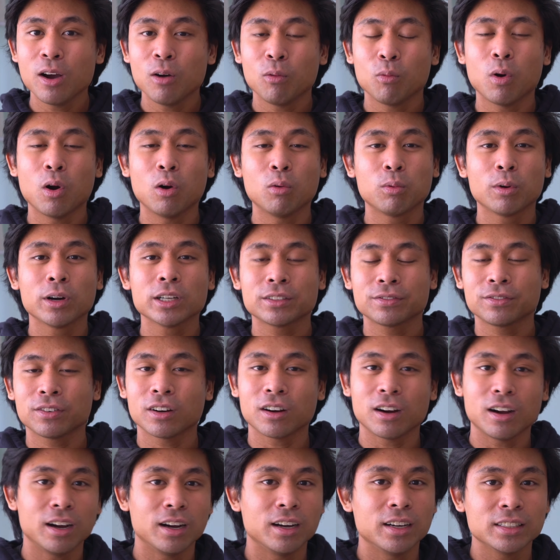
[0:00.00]
what worked
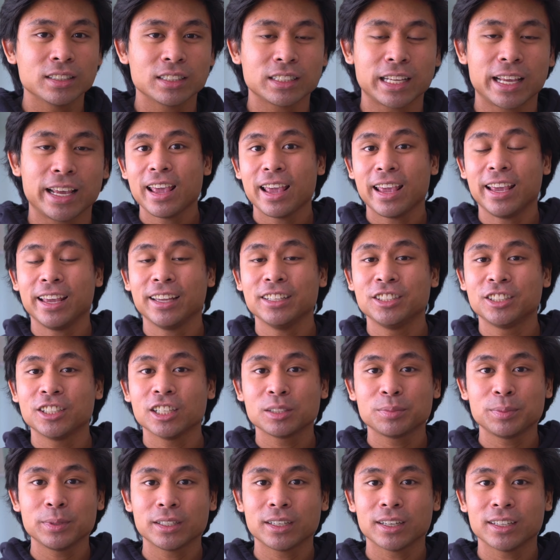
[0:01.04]
for us, and
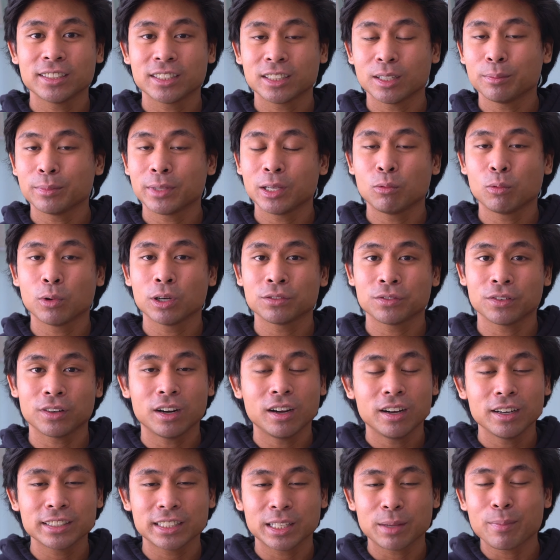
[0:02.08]
just because something worked for us,